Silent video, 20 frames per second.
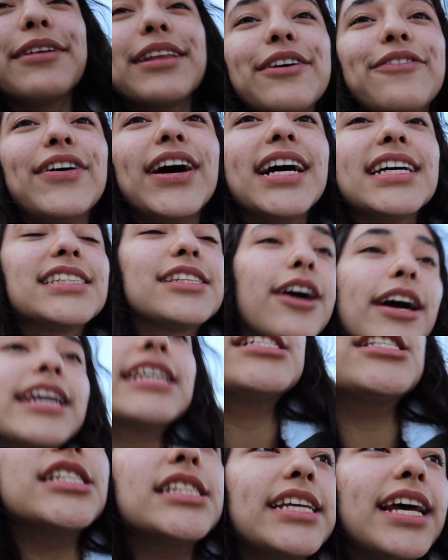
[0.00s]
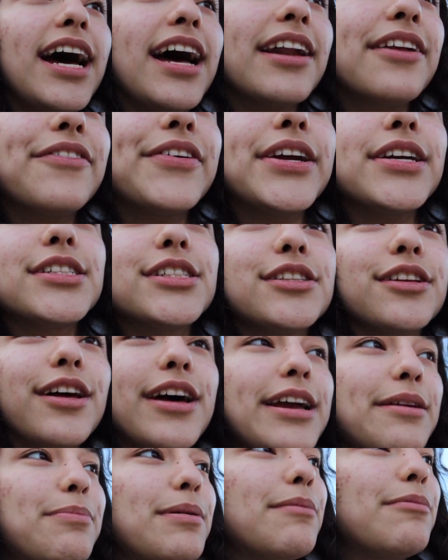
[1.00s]
really fast, so I could just get out of here so
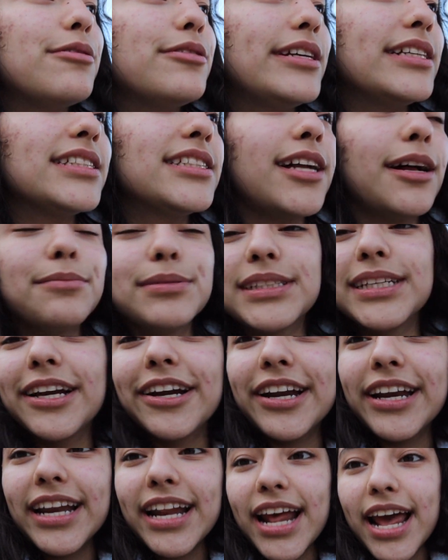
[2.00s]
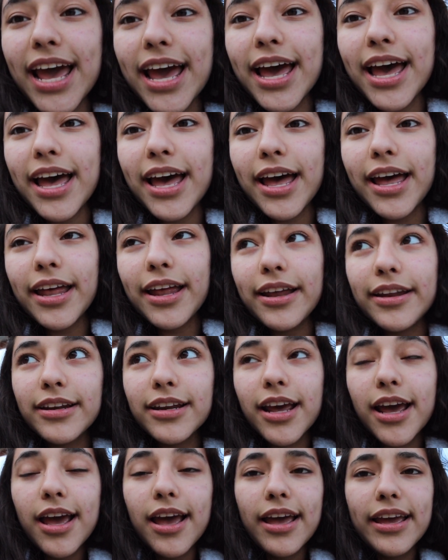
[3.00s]
like people can stop staring, and
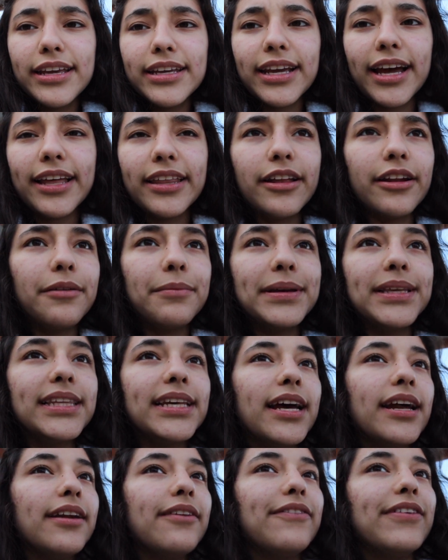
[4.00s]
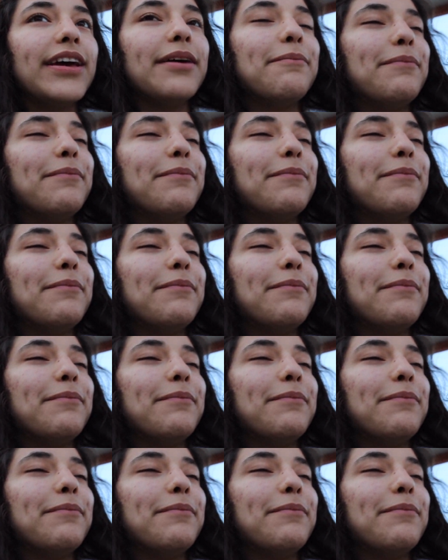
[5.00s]
yeah, that'll be the end of it.